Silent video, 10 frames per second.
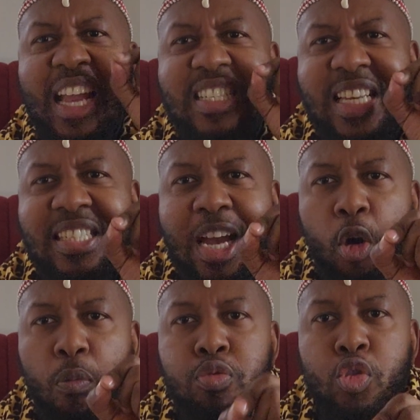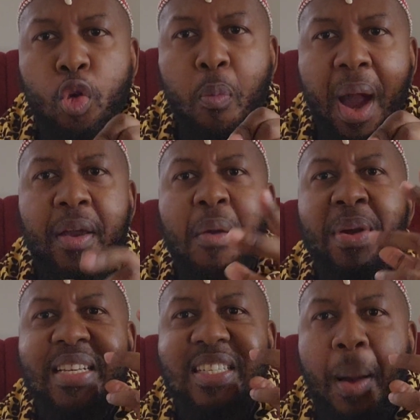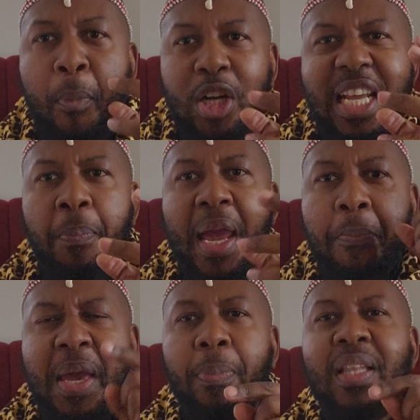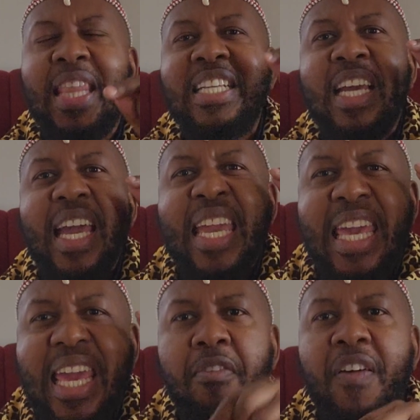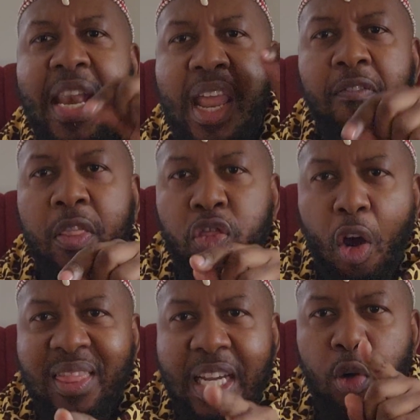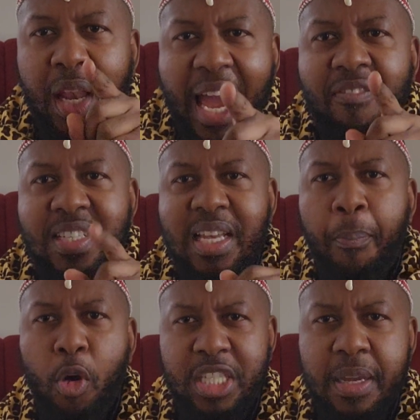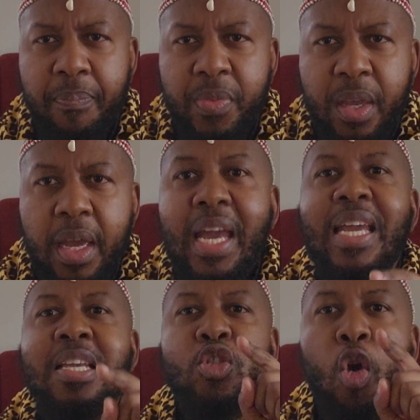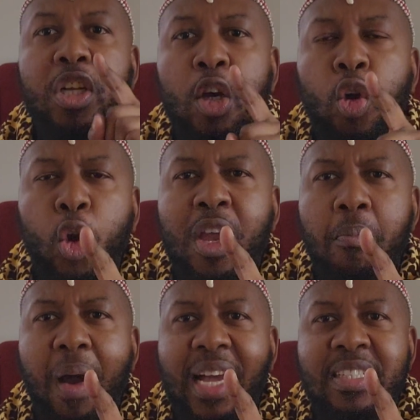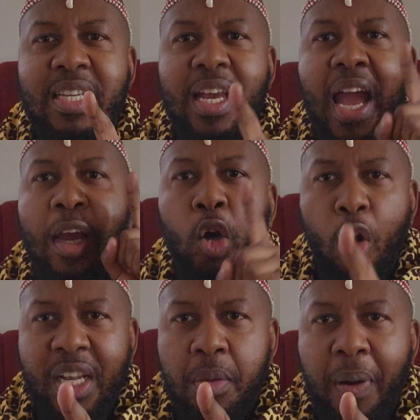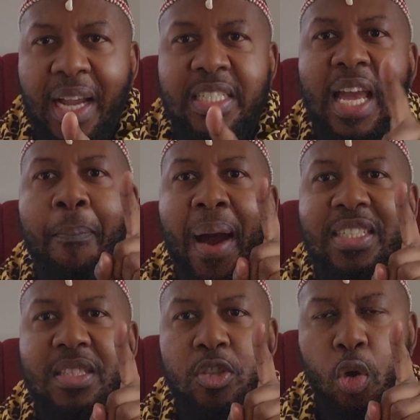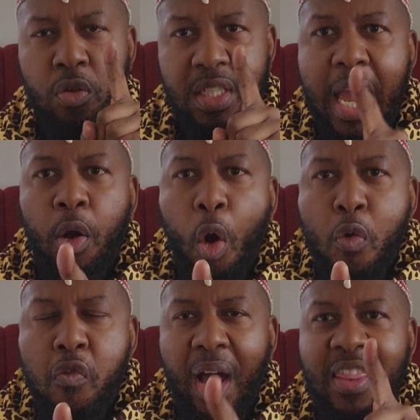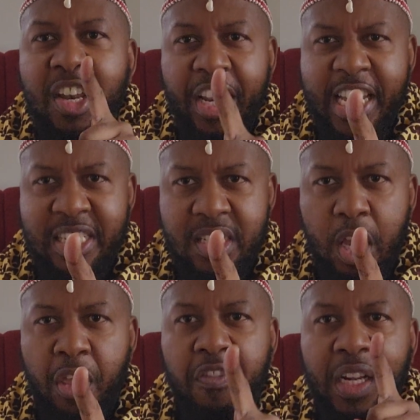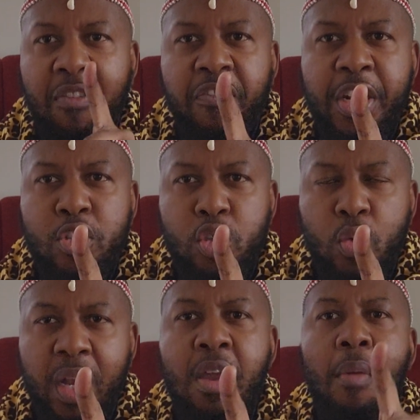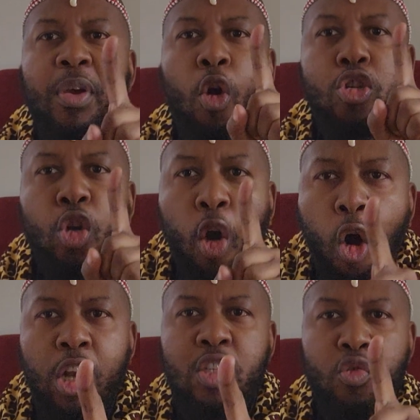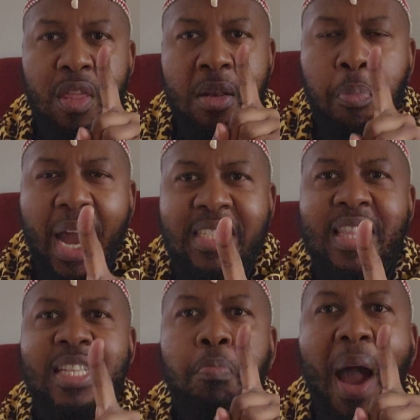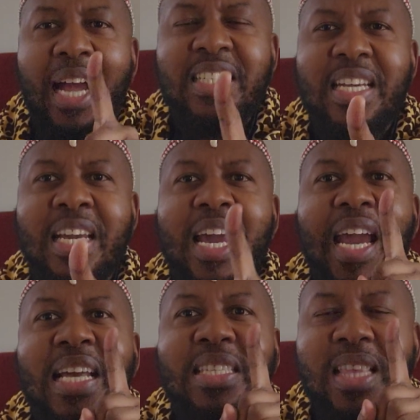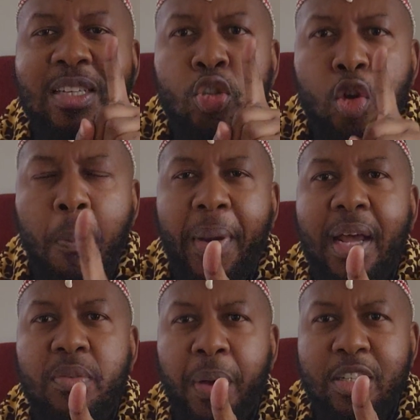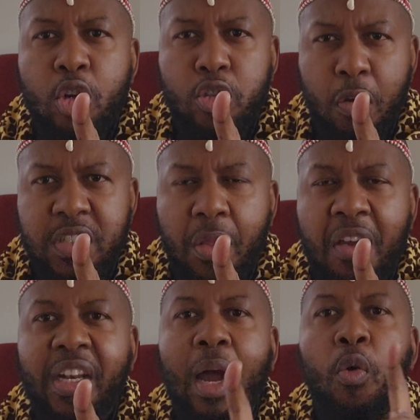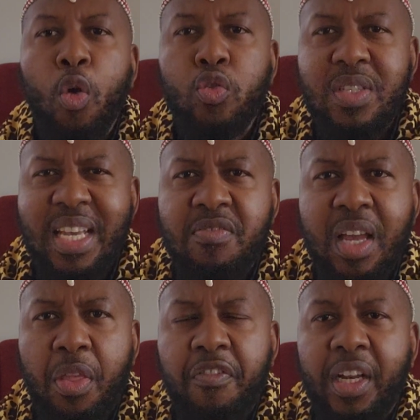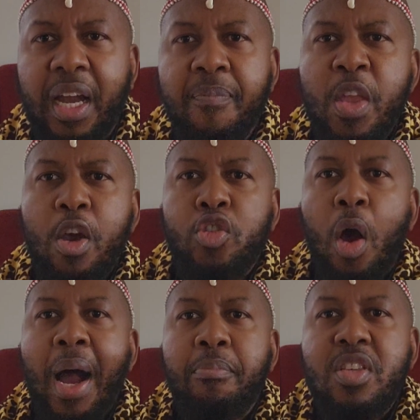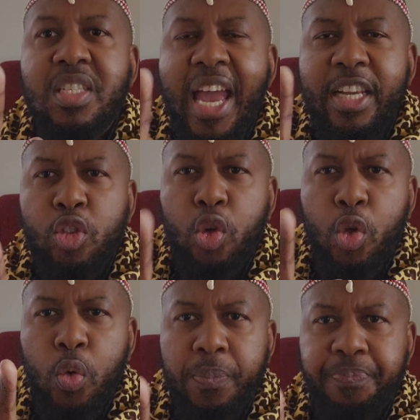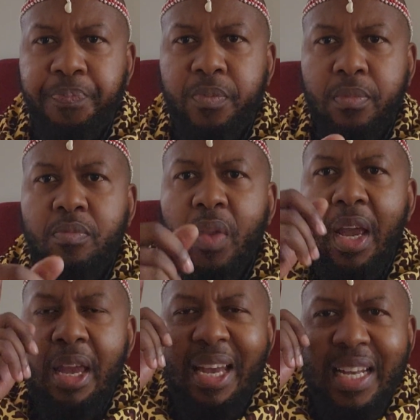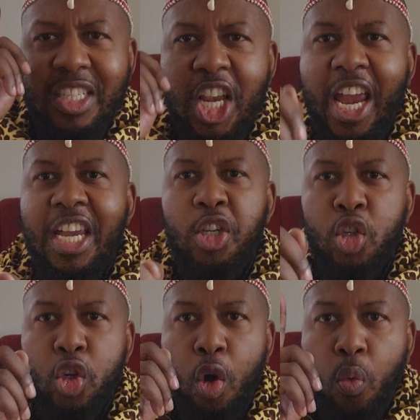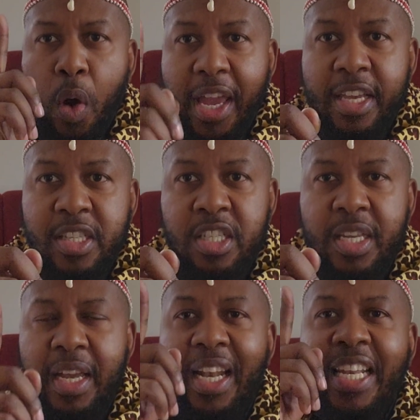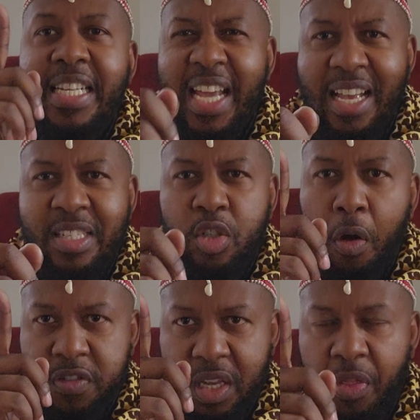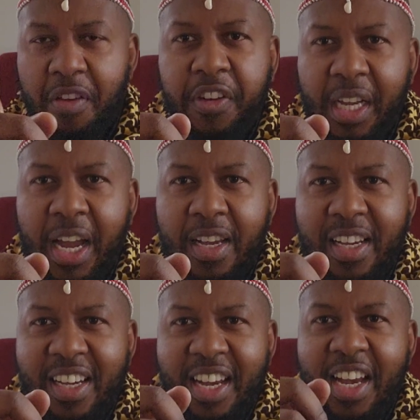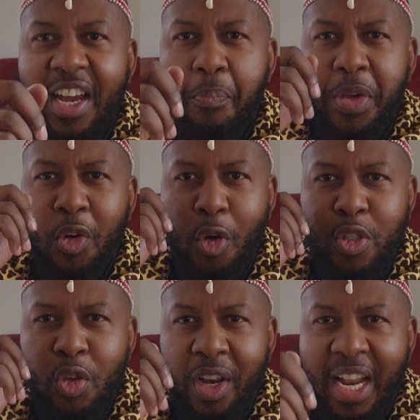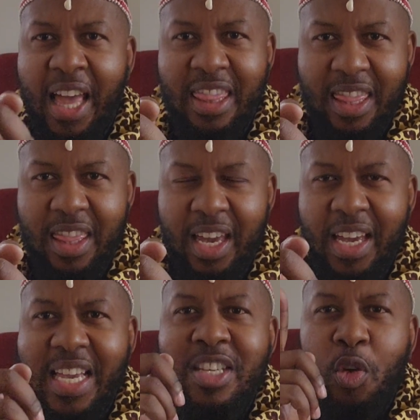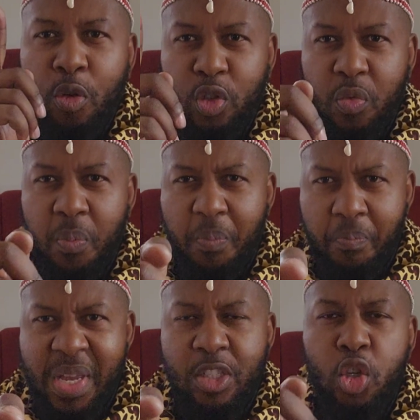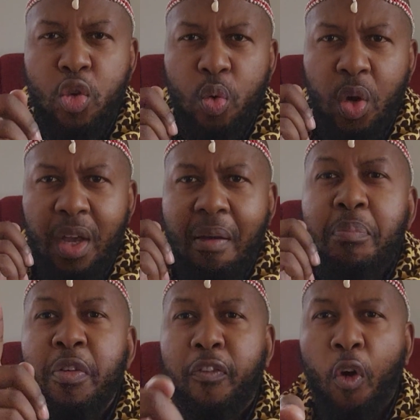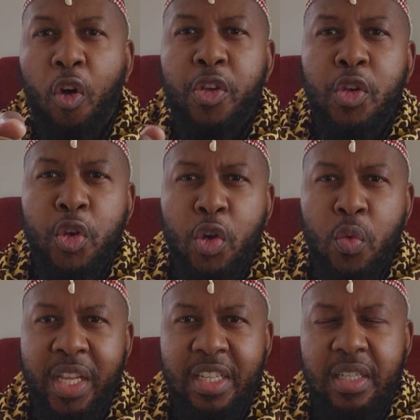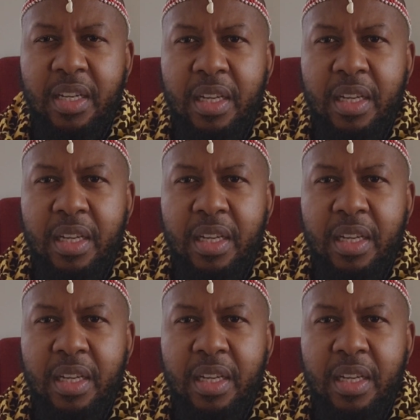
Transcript: I see Jacob Zuma being supported by people that he even never thought that will ever support him he's got a growing party, a godly party, a party that's going to take over the reins in South Africa very soon because God is with that party. That party is the true patriots of South Africa who are going to save South Africa. So I'm saying to you, change your ways, leaders of South Africa, because your wrath is going to meet you before you know it.